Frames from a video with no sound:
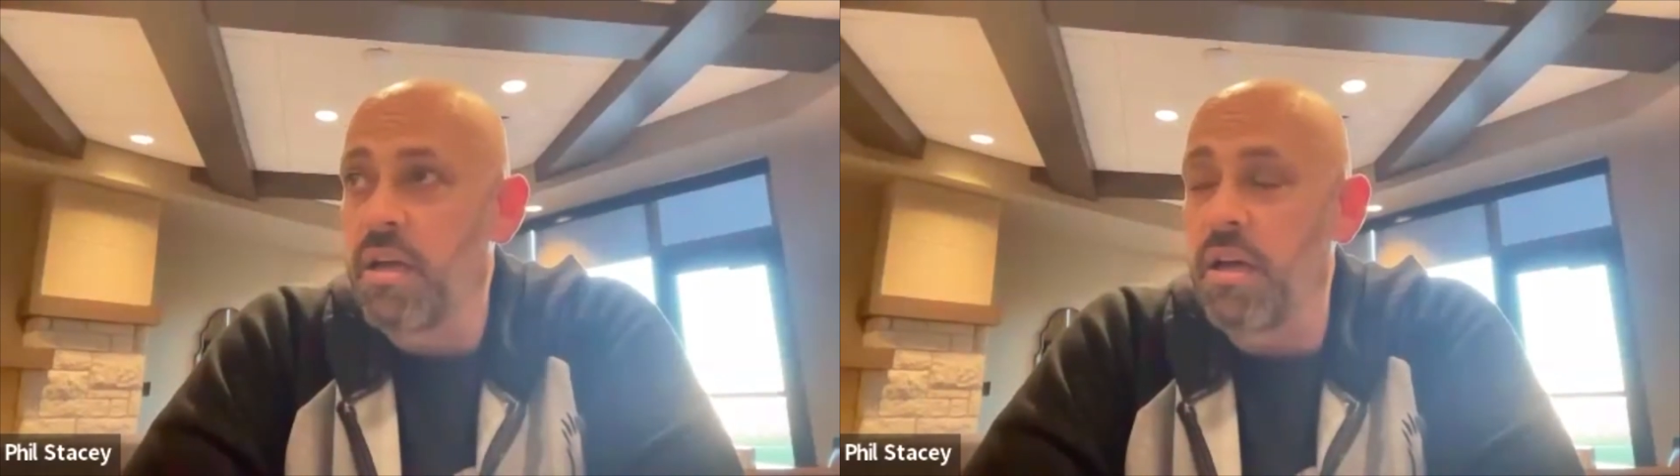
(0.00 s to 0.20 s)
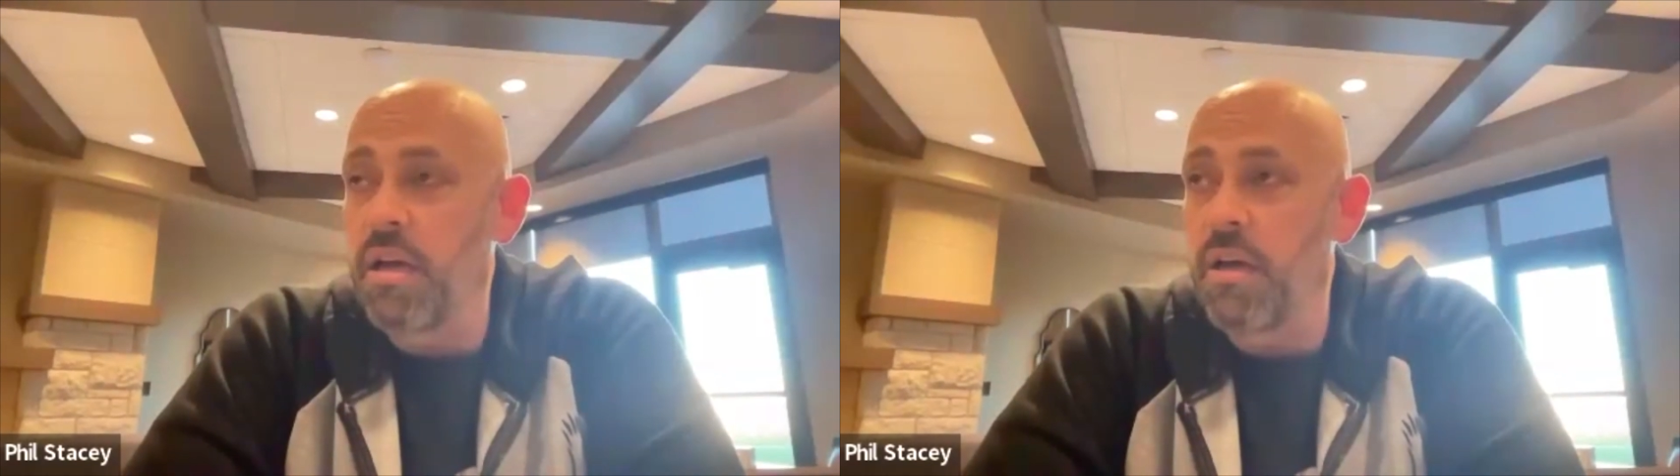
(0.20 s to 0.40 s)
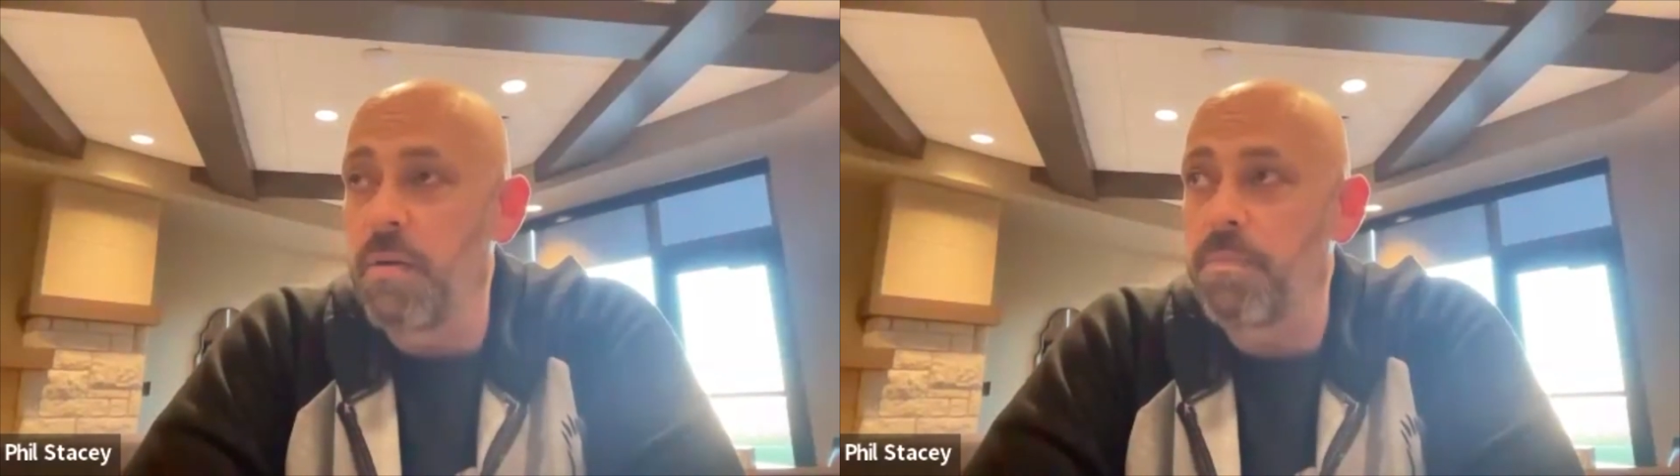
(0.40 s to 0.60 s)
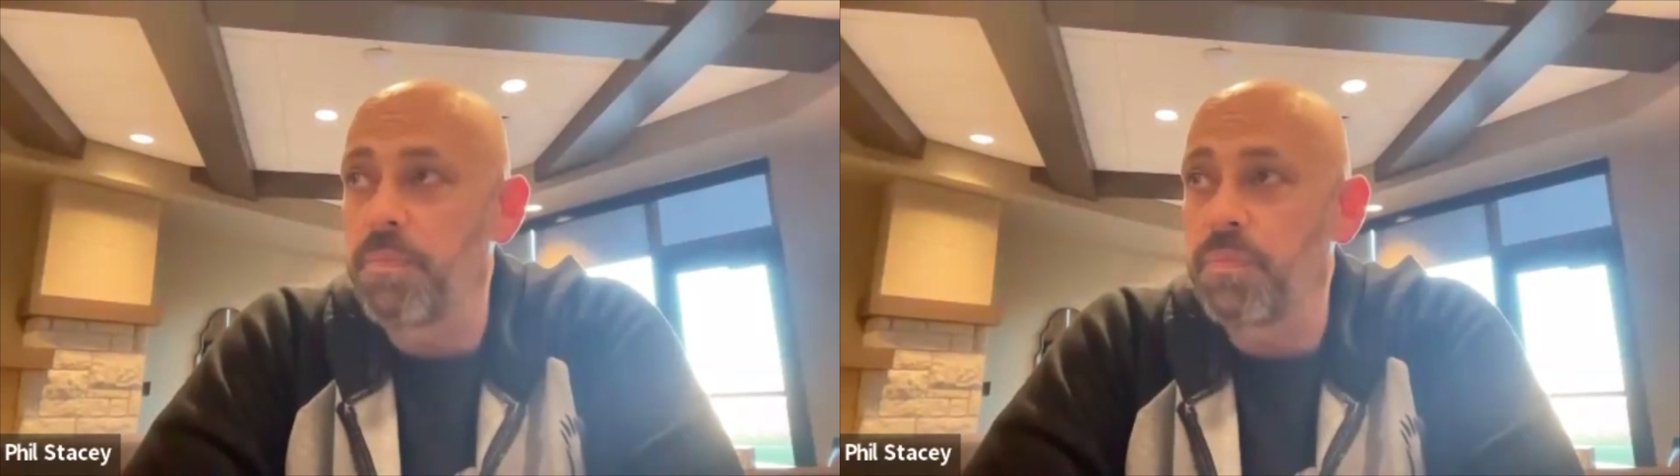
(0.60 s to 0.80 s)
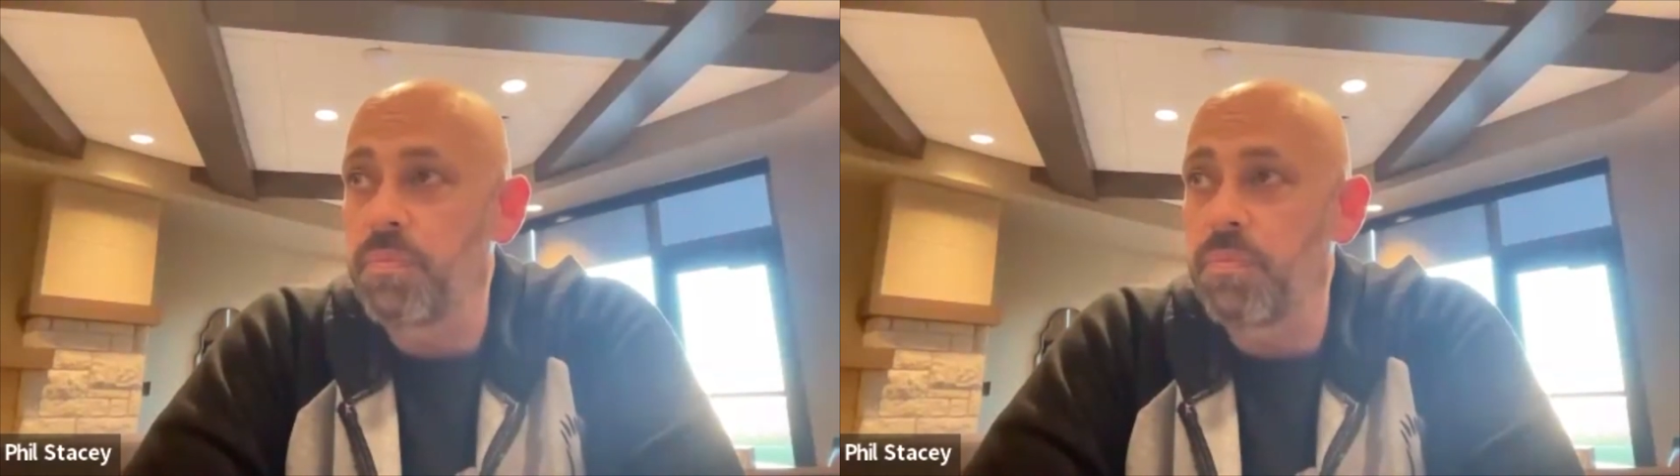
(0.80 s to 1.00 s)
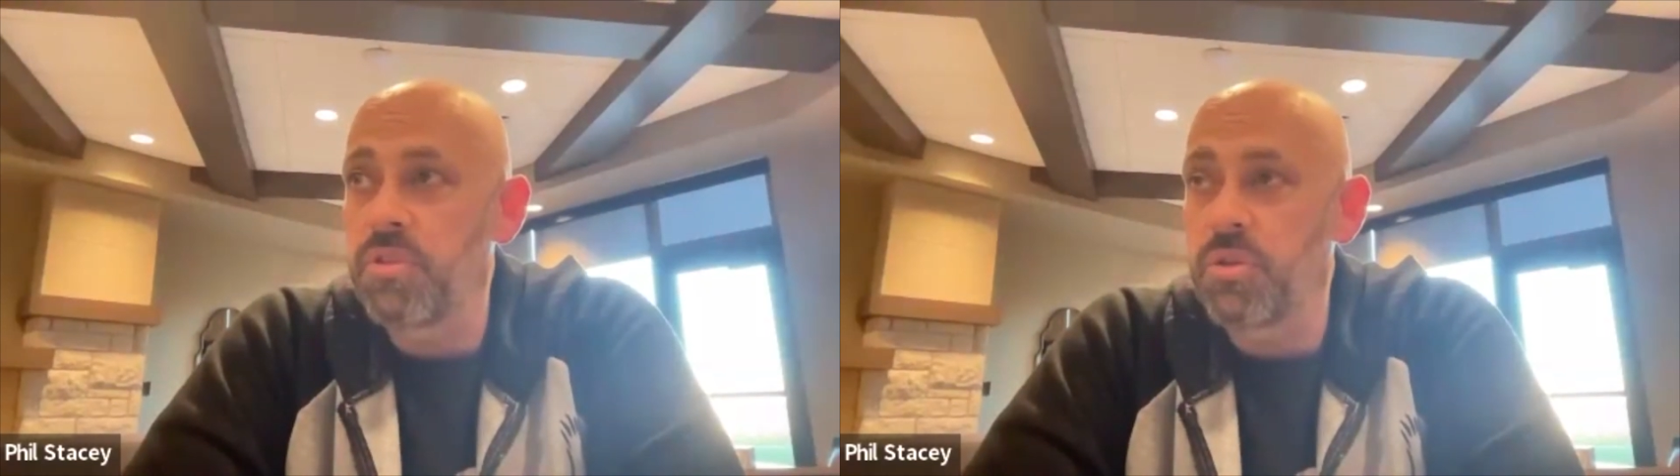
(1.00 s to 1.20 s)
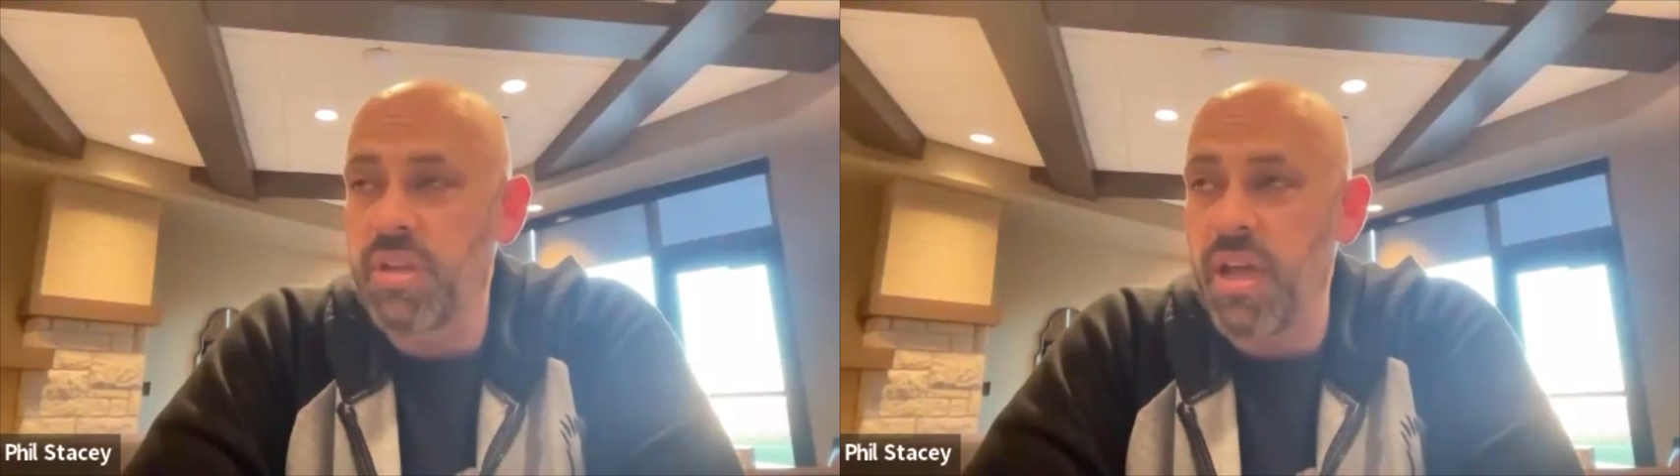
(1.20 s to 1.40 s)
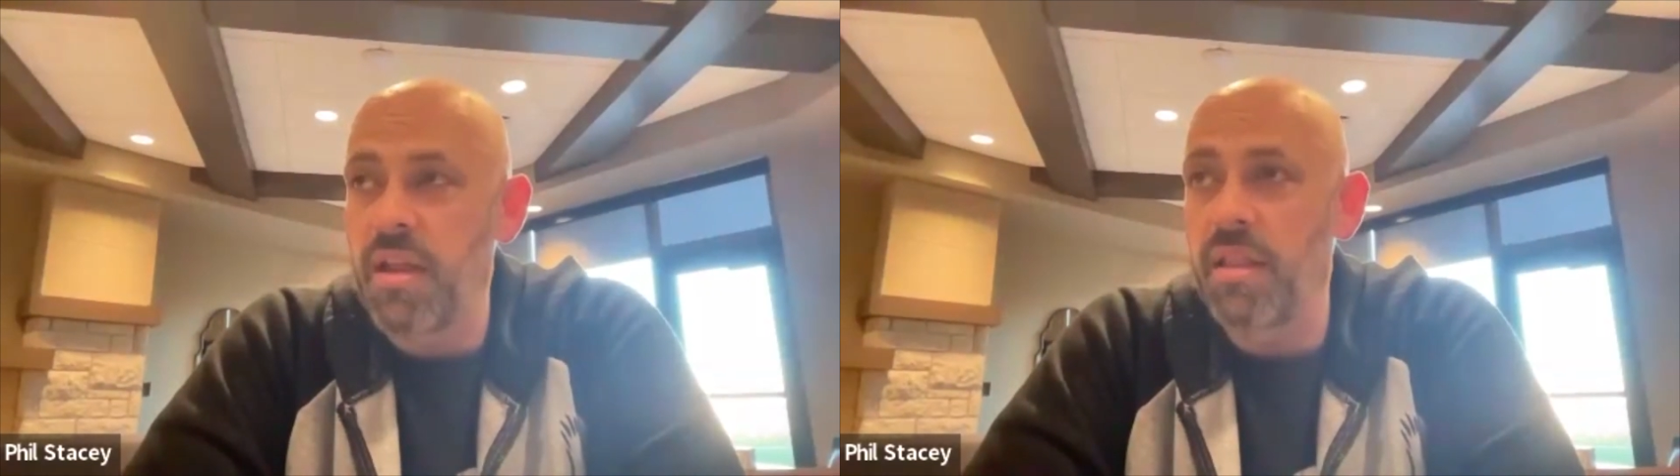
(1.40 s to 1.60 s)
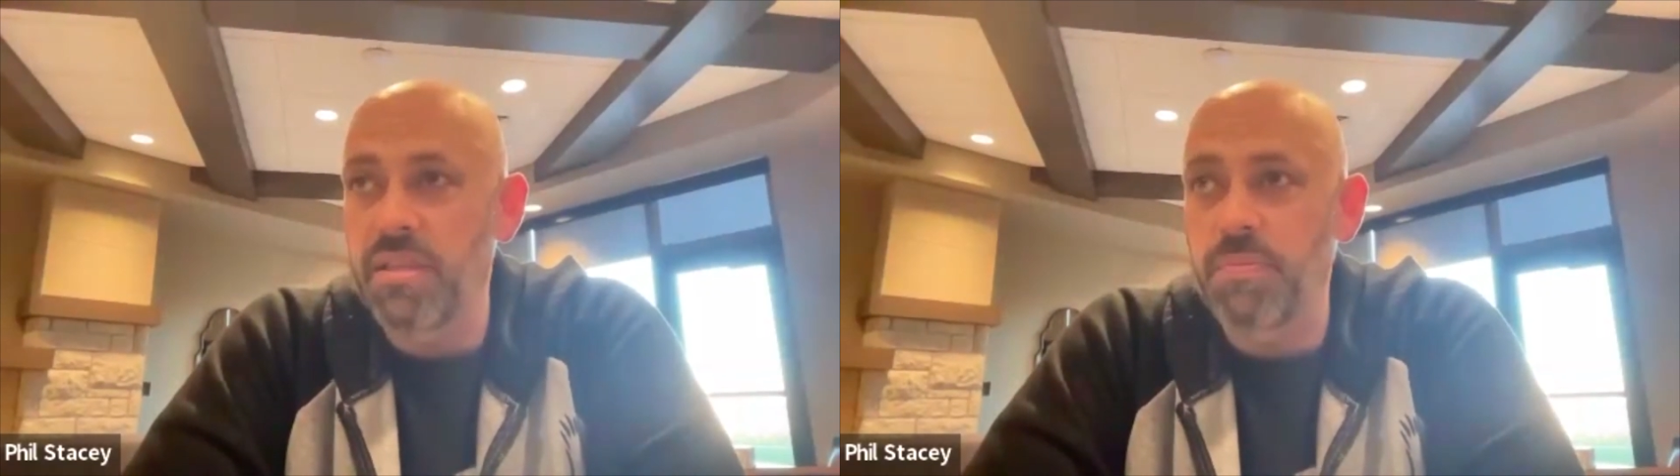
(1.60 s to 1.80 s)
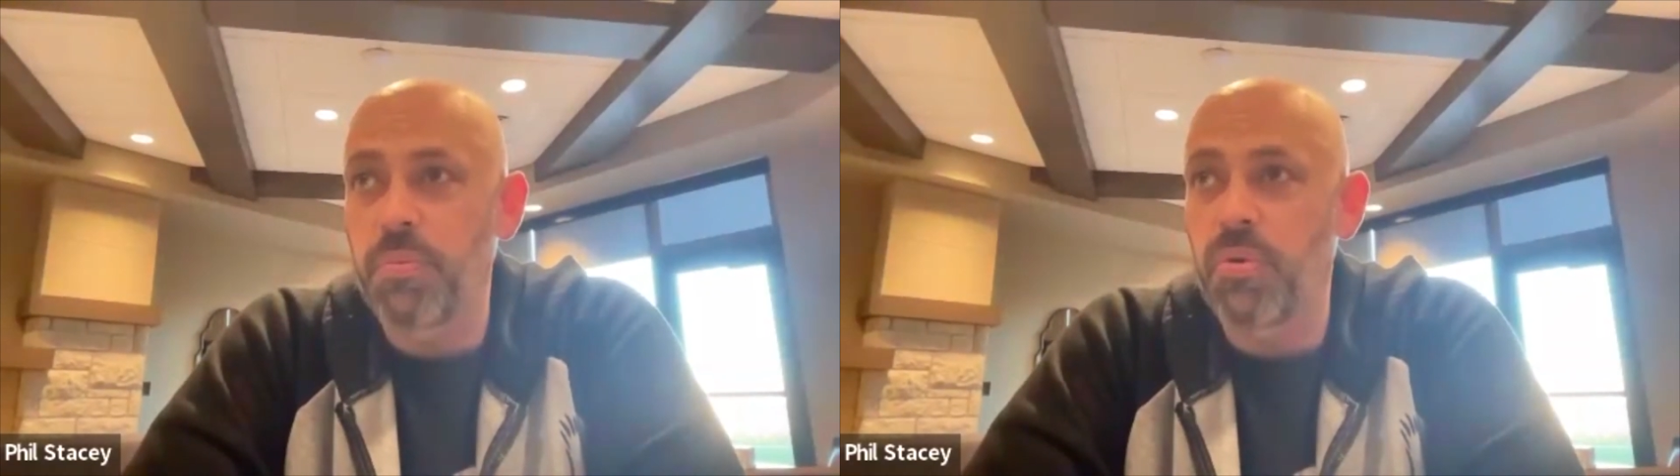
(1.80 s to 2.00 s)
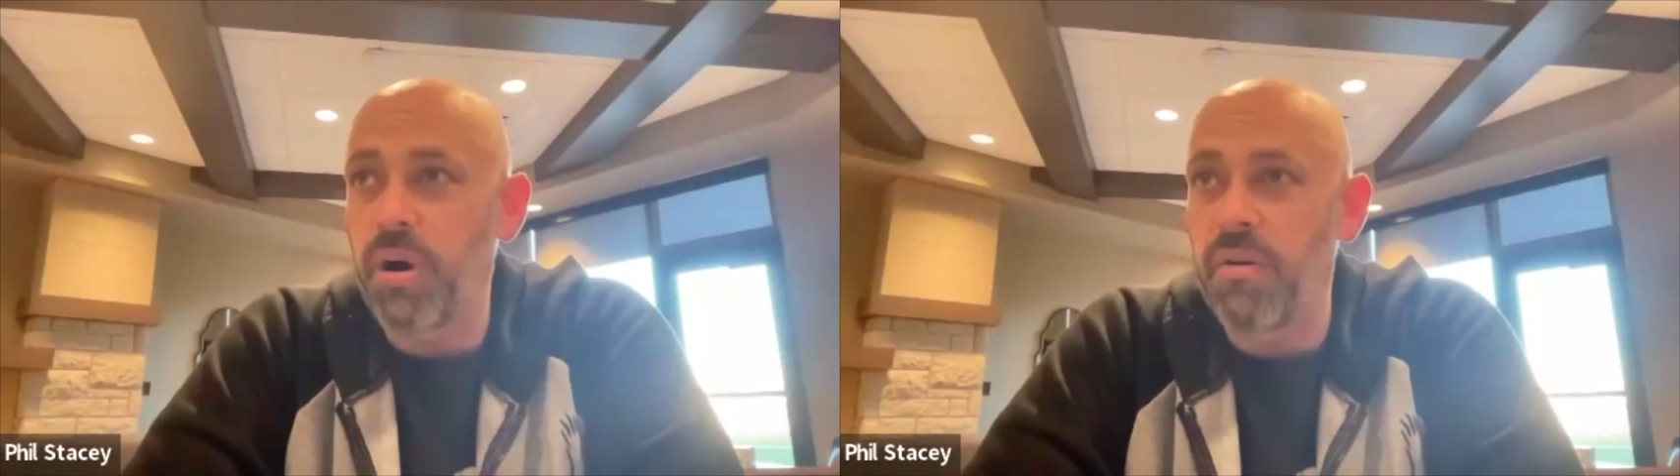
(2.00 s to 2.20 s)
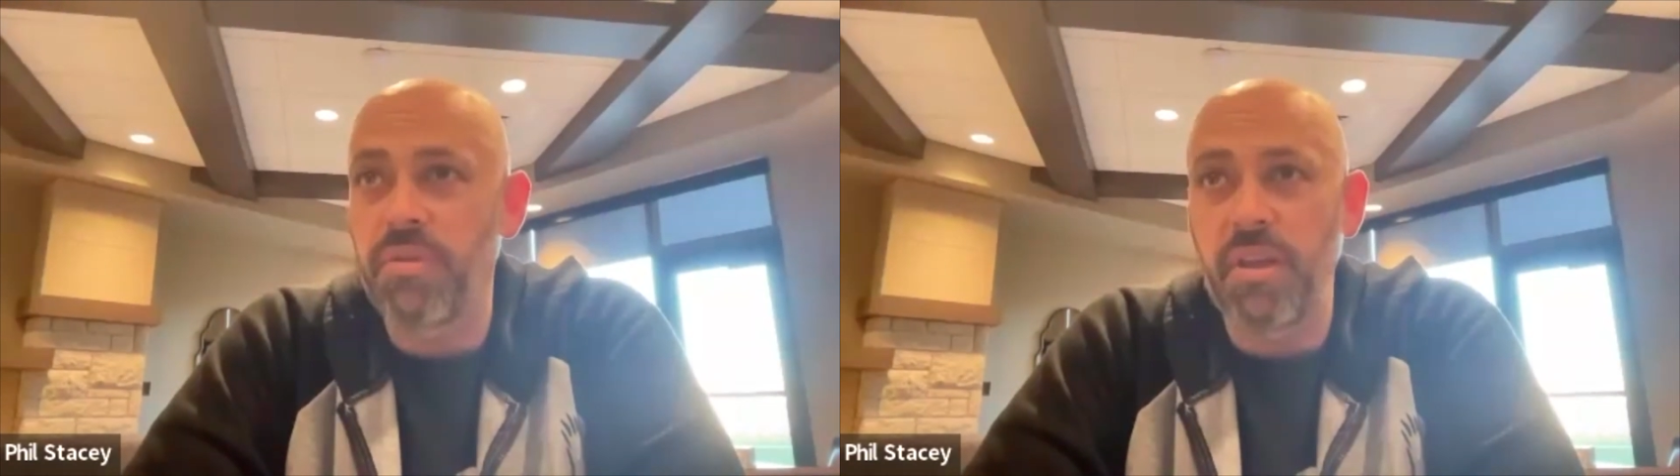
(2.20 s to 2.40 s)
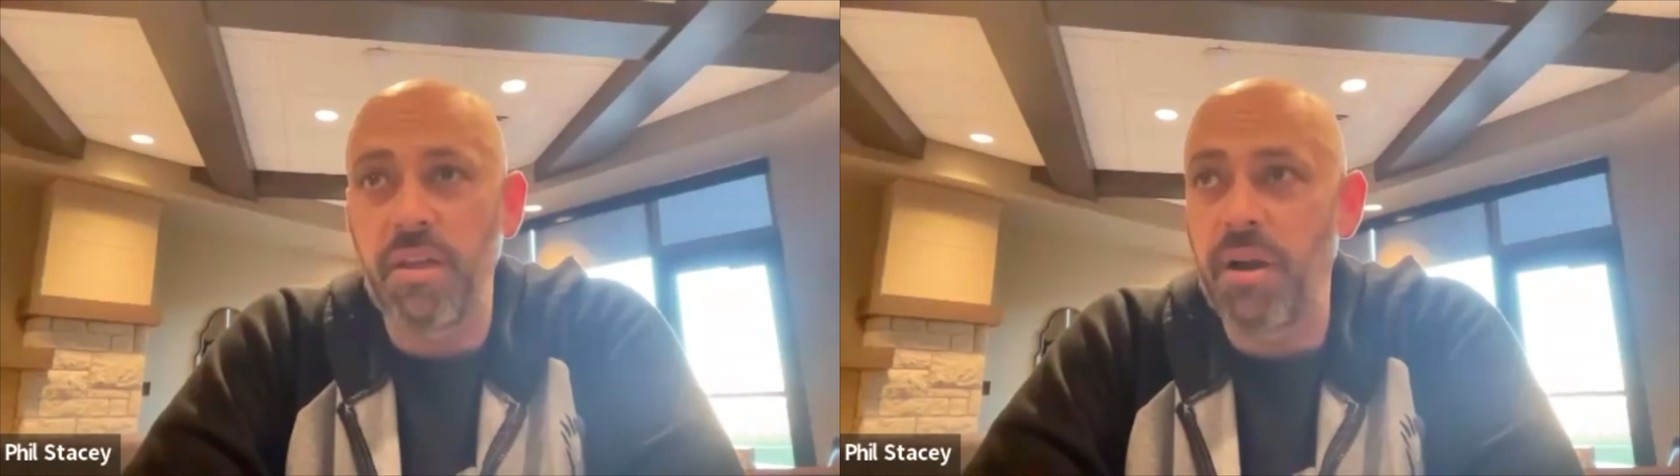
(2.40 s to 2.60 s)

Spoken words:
Um, so it's kind of like this prayer thing,